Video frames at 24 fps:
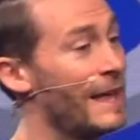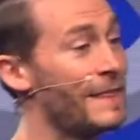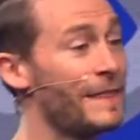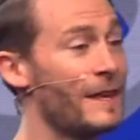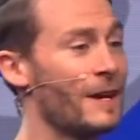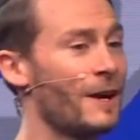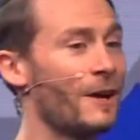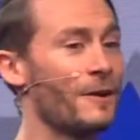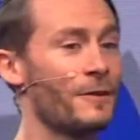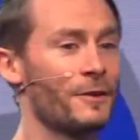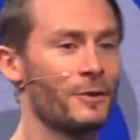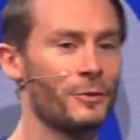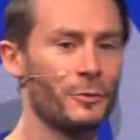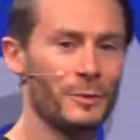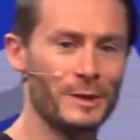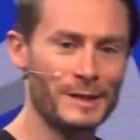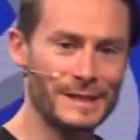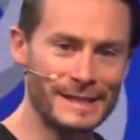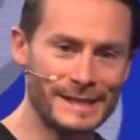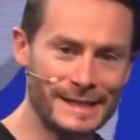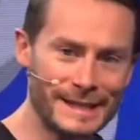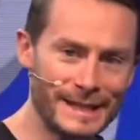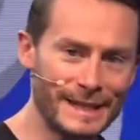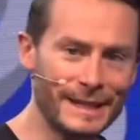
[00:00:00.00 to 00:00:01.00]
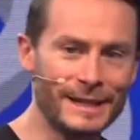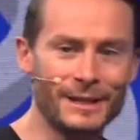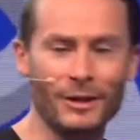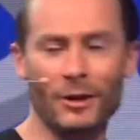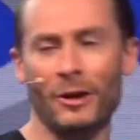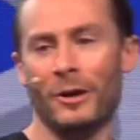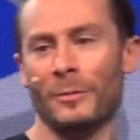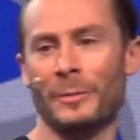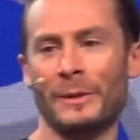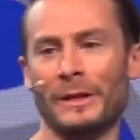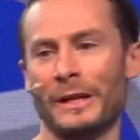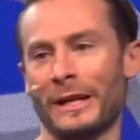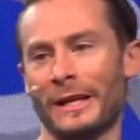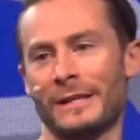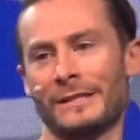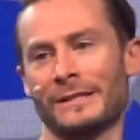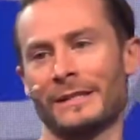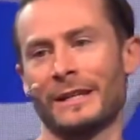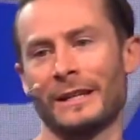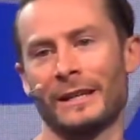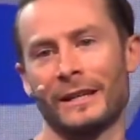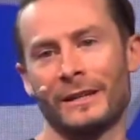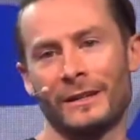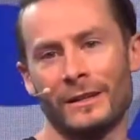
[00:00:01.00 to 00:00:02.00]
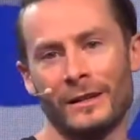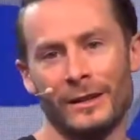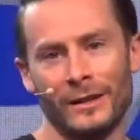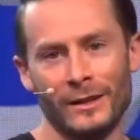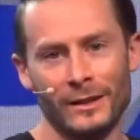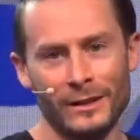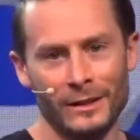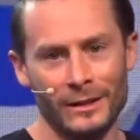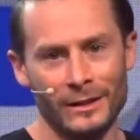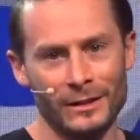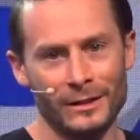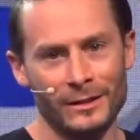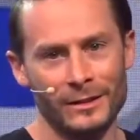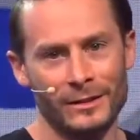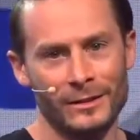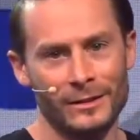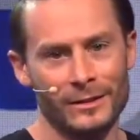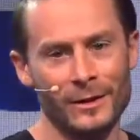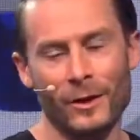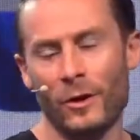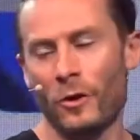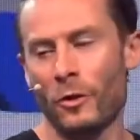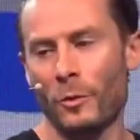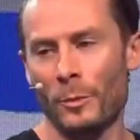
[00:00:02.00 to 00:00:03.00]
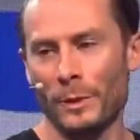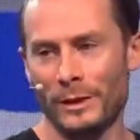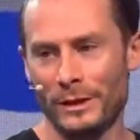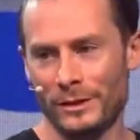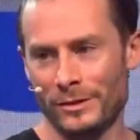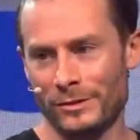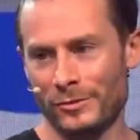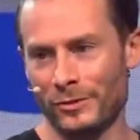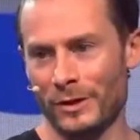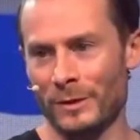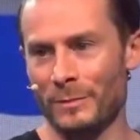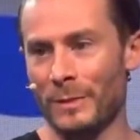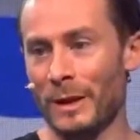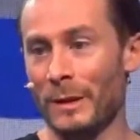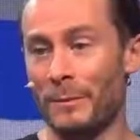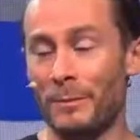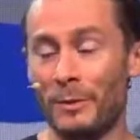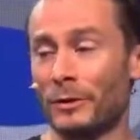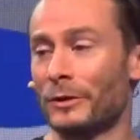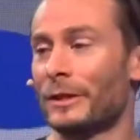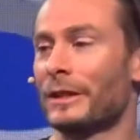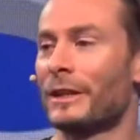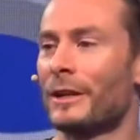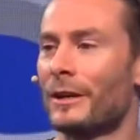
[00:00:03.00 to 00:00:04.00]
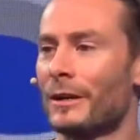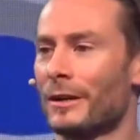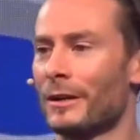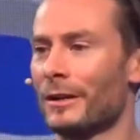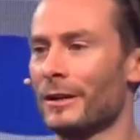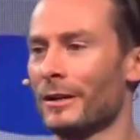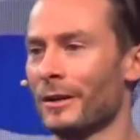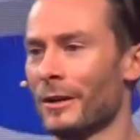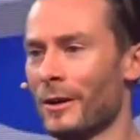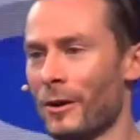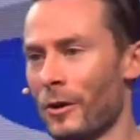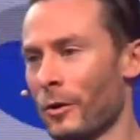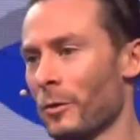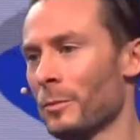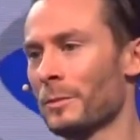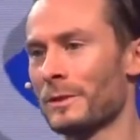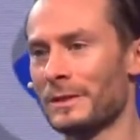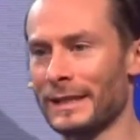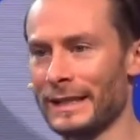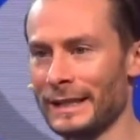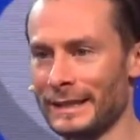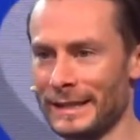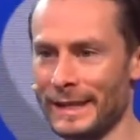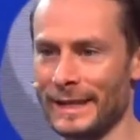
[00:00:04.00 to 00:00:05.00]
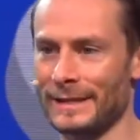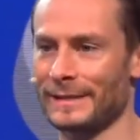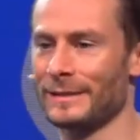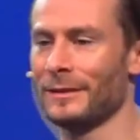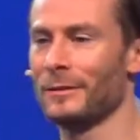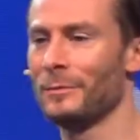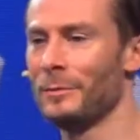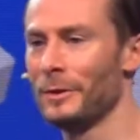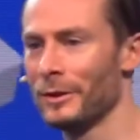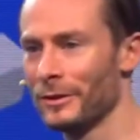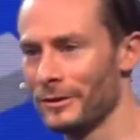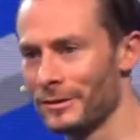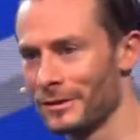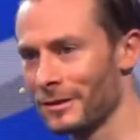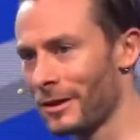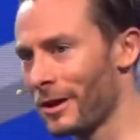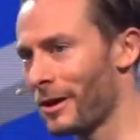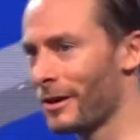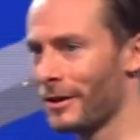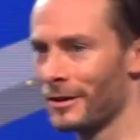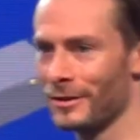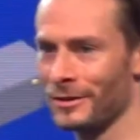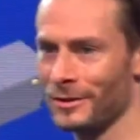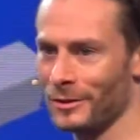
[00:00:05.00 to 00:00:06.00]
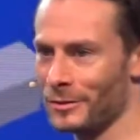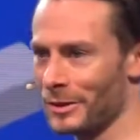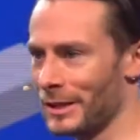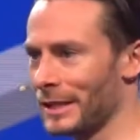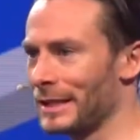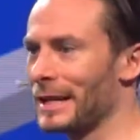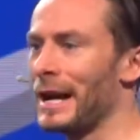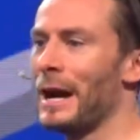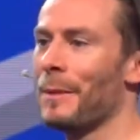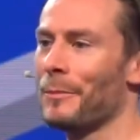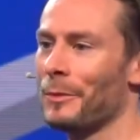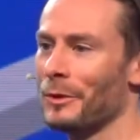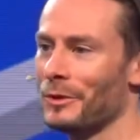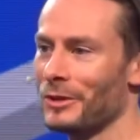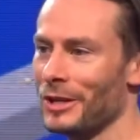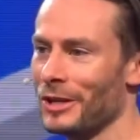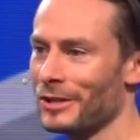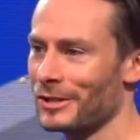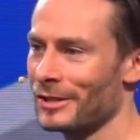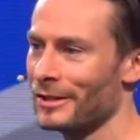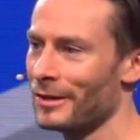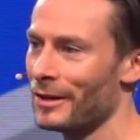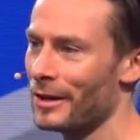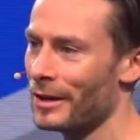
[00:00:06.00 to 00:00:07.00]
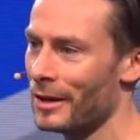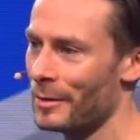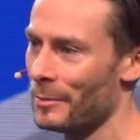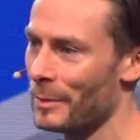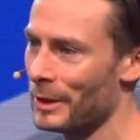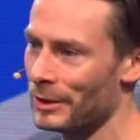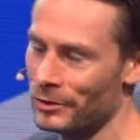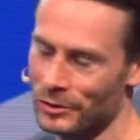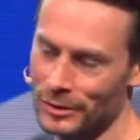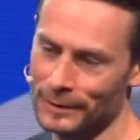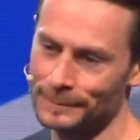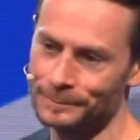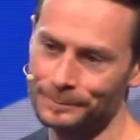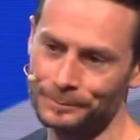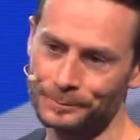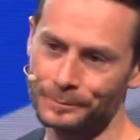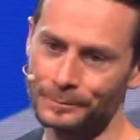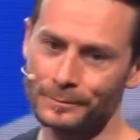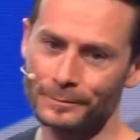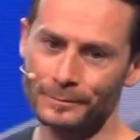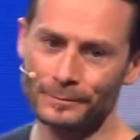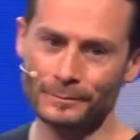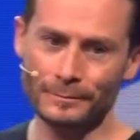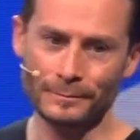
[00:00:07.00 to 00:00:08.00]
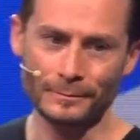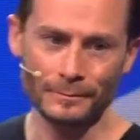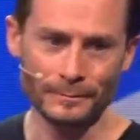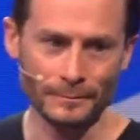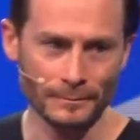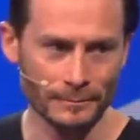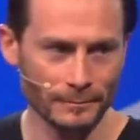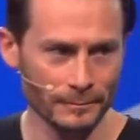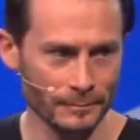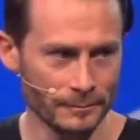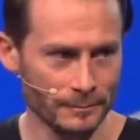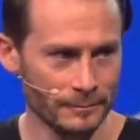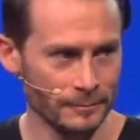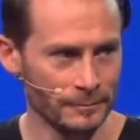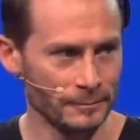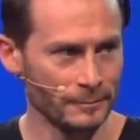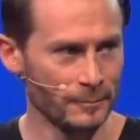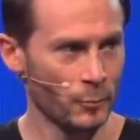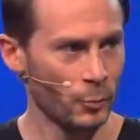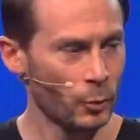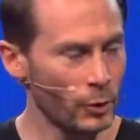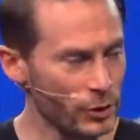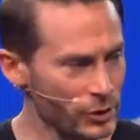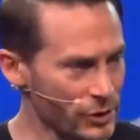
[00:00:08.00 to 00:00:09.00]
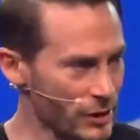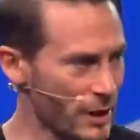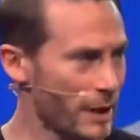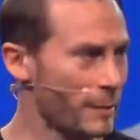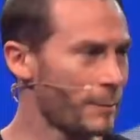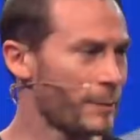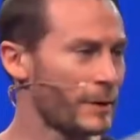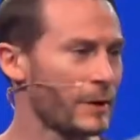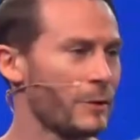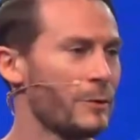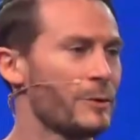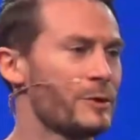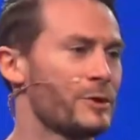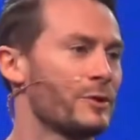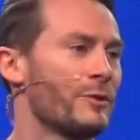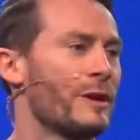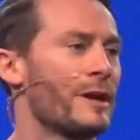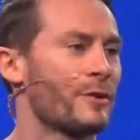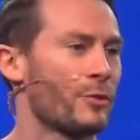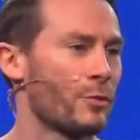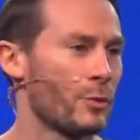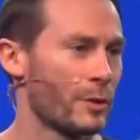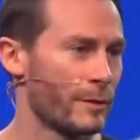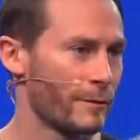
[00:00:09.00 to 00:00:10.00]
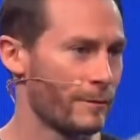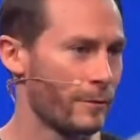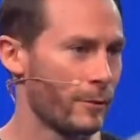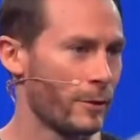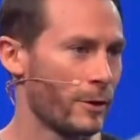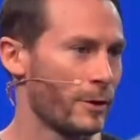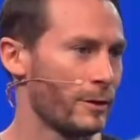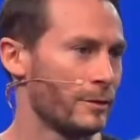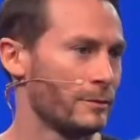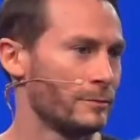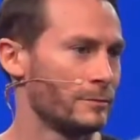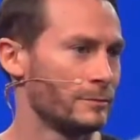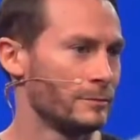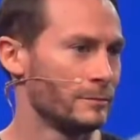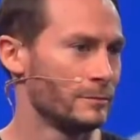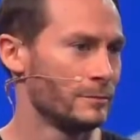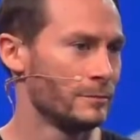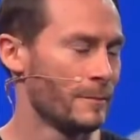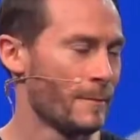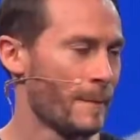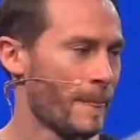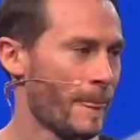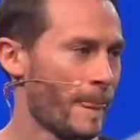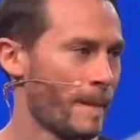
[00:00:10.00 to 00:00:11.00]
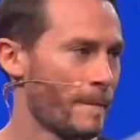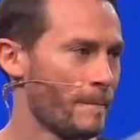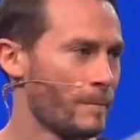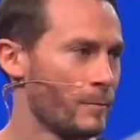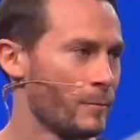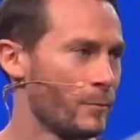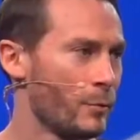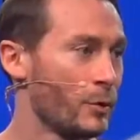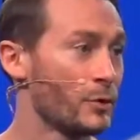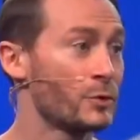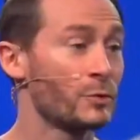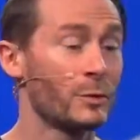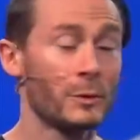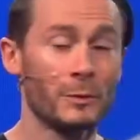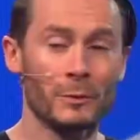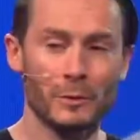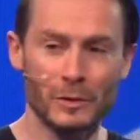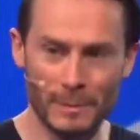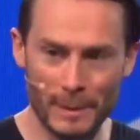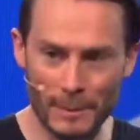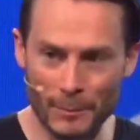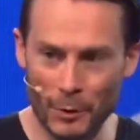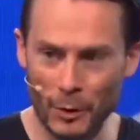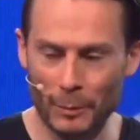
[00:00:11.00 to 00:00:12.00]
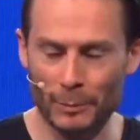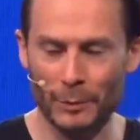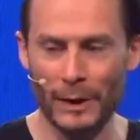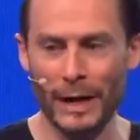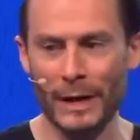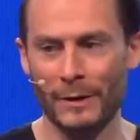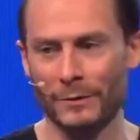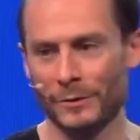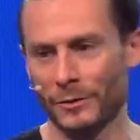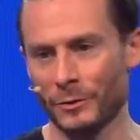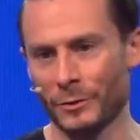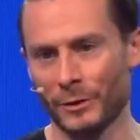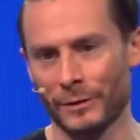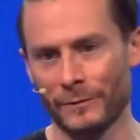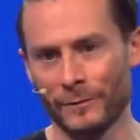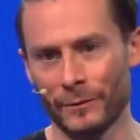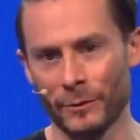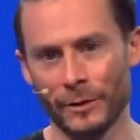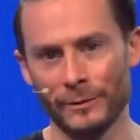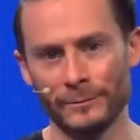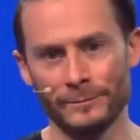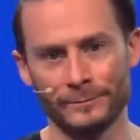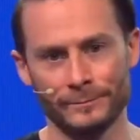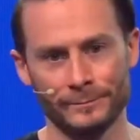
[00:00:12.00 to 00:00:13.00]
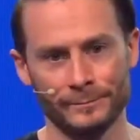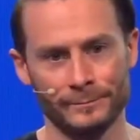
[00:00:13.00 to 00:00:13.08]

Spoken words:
and the other was decarbonizing the home industry by building homes like Tesla builds cars using computation and automation. Which company would you rather work for? Which one would you be more proud to work for?